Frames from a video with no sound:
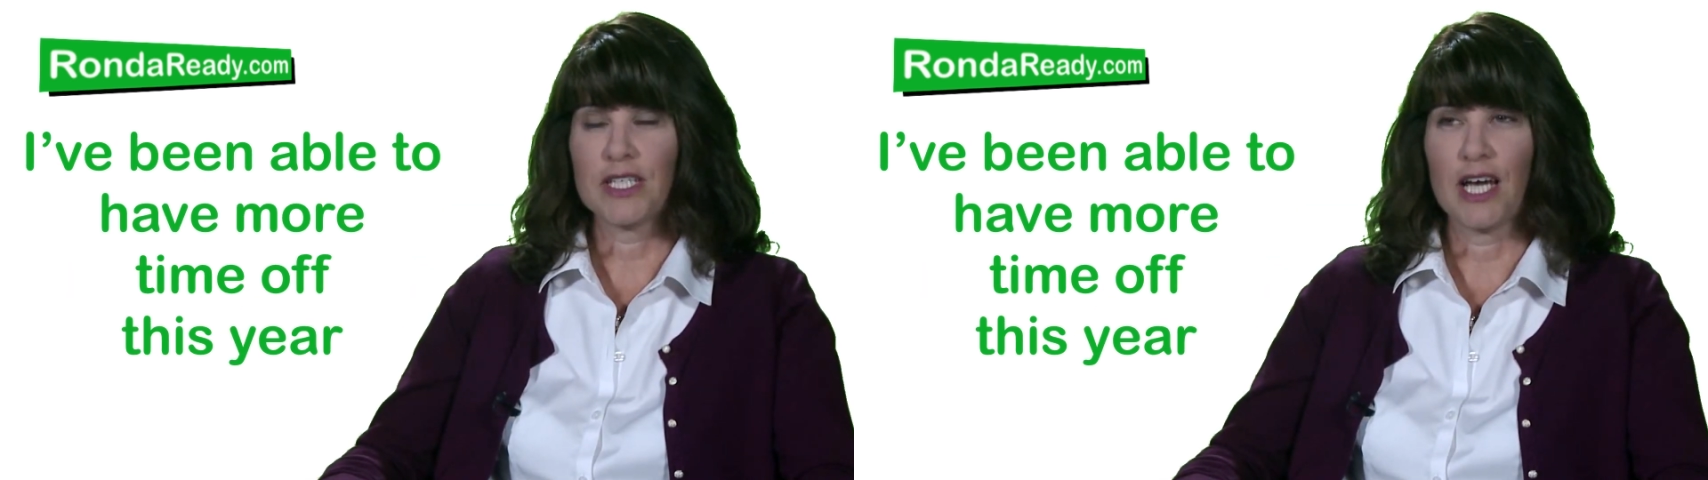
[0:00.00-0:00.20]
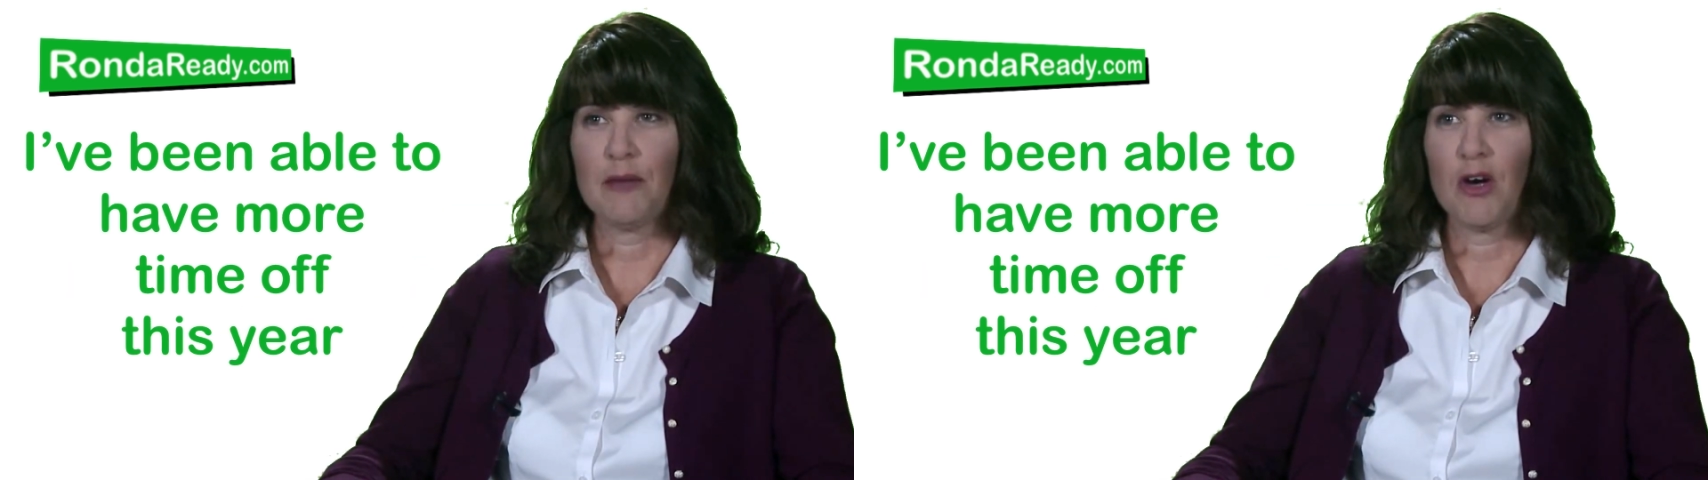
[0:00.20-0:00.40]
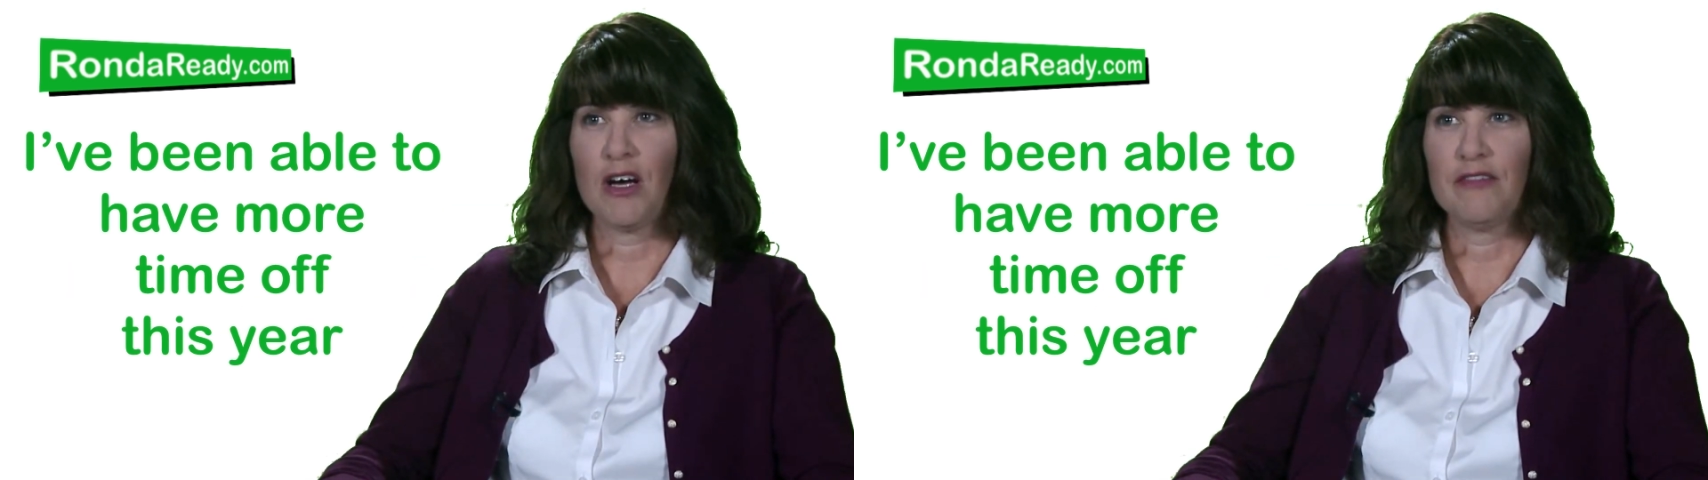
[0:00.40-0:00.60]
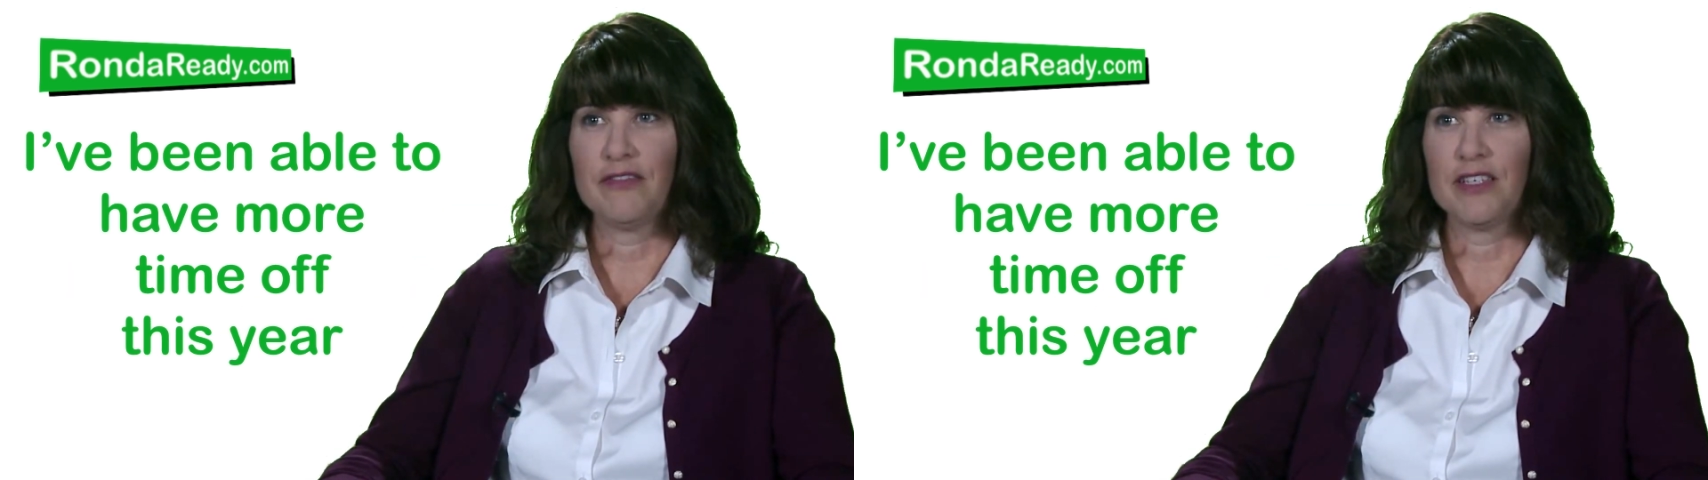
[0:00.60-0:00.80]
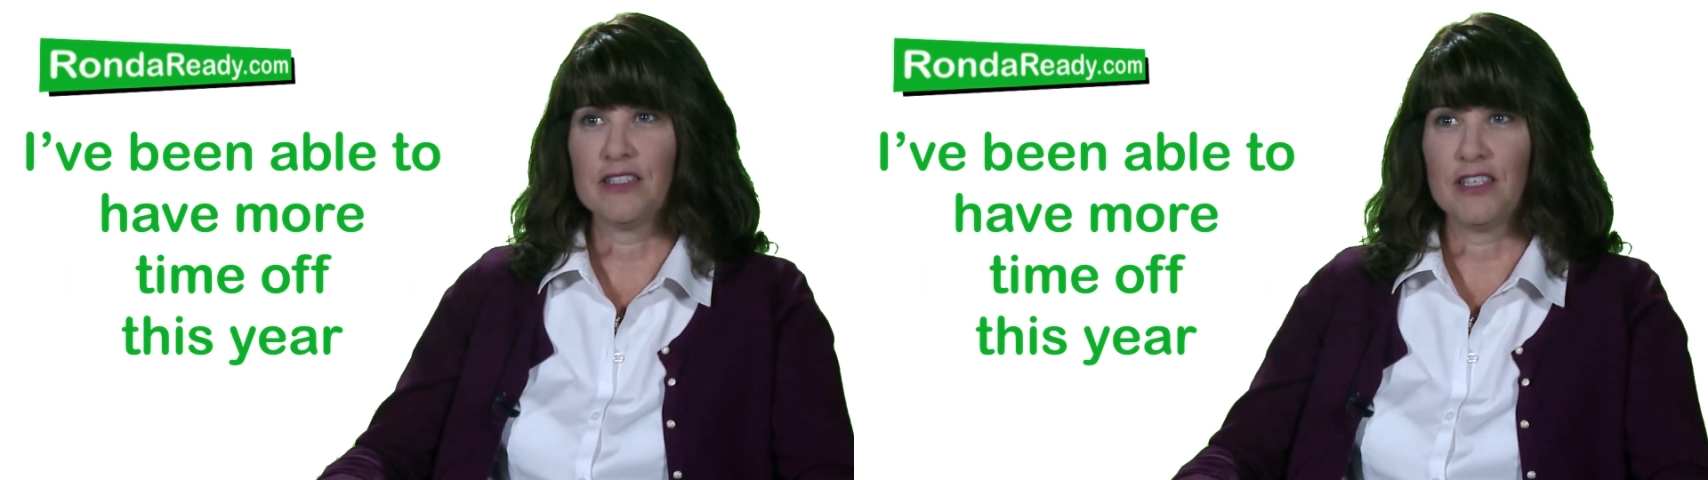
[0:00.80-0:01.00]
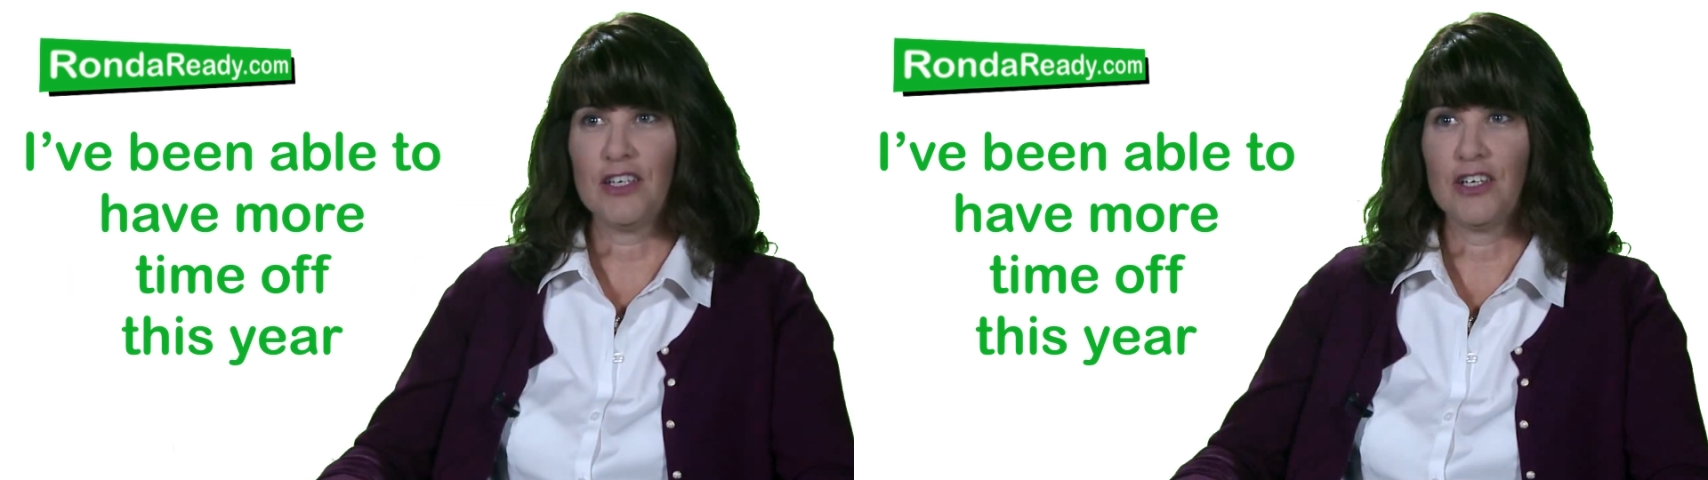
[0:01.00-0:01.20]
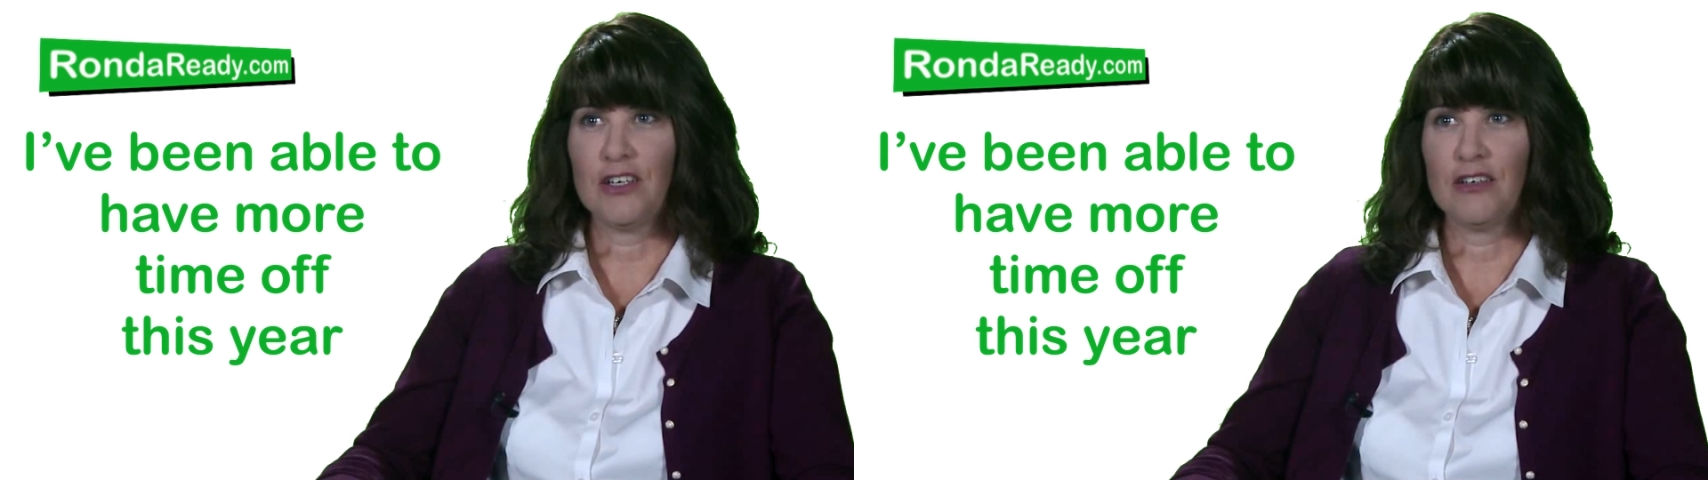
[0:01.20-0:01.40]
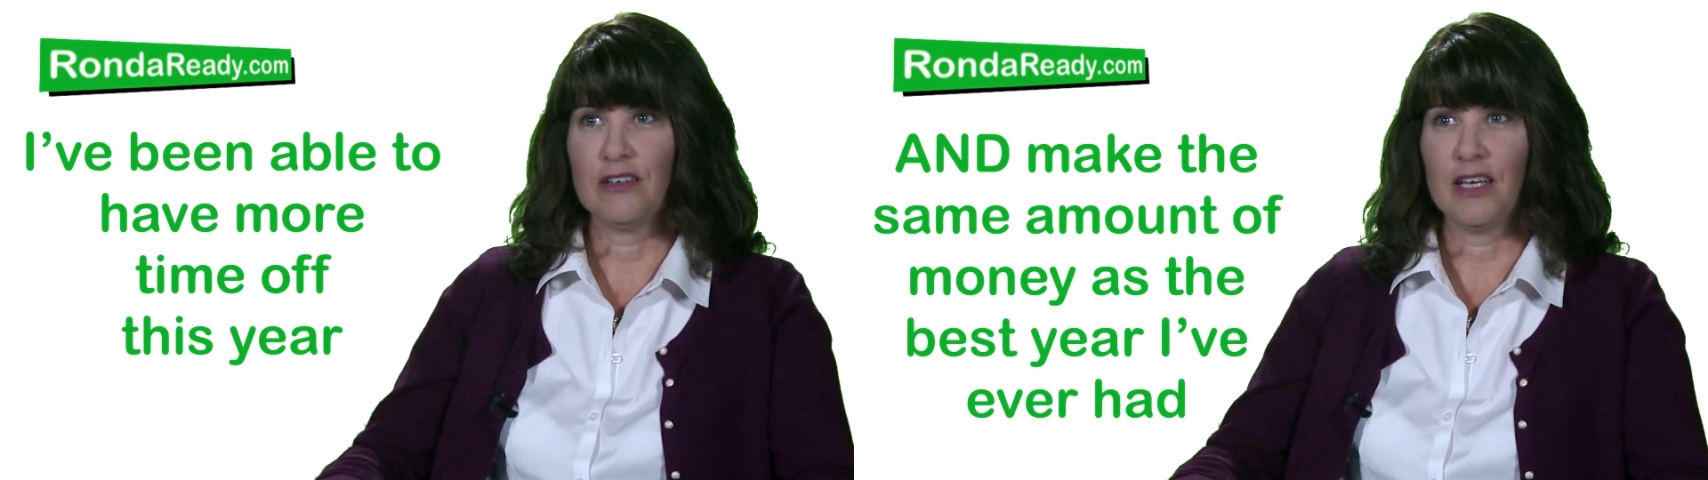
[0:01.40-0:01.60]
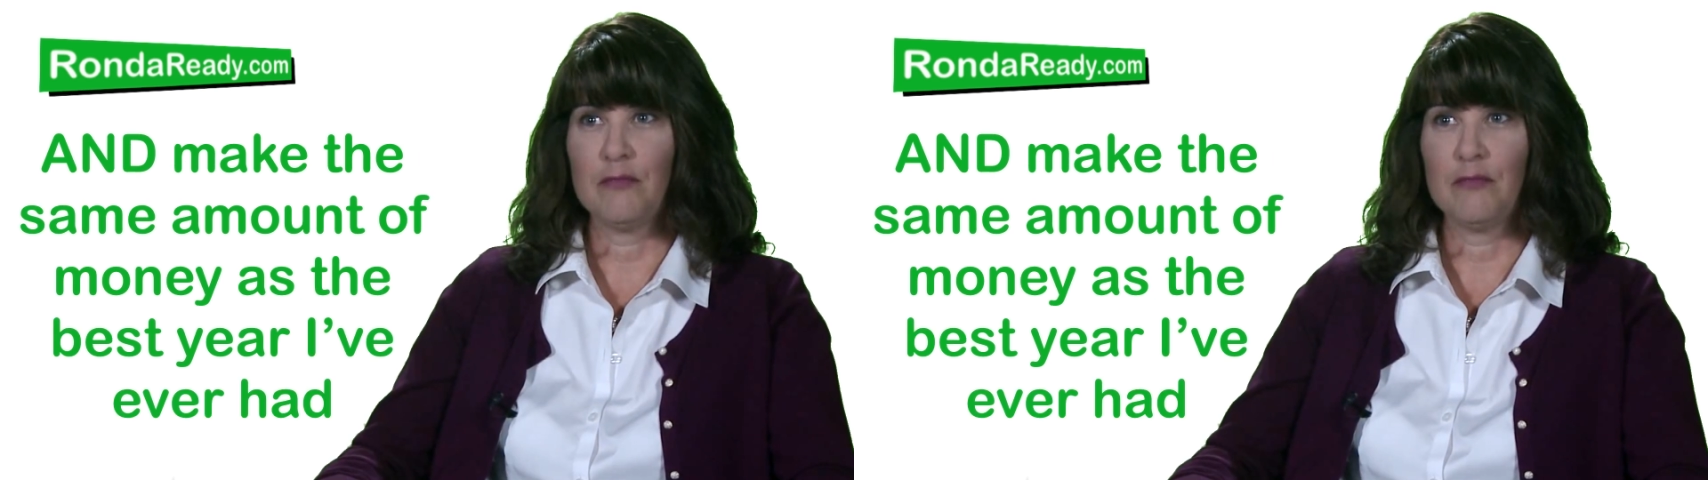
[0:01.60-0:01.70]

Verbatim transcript: time off this year